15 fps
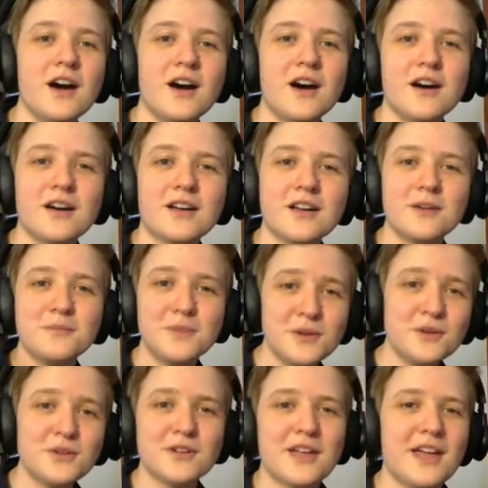a
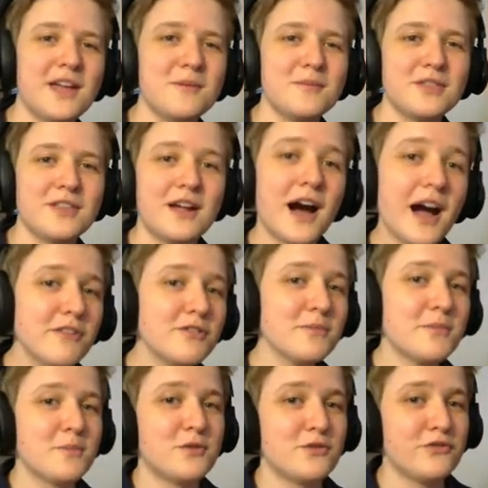computer game that I
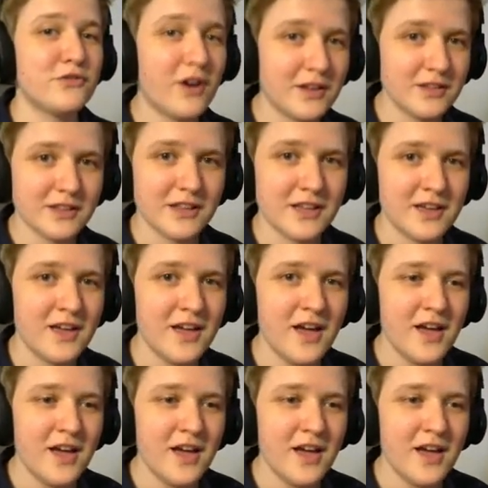remembered fondly,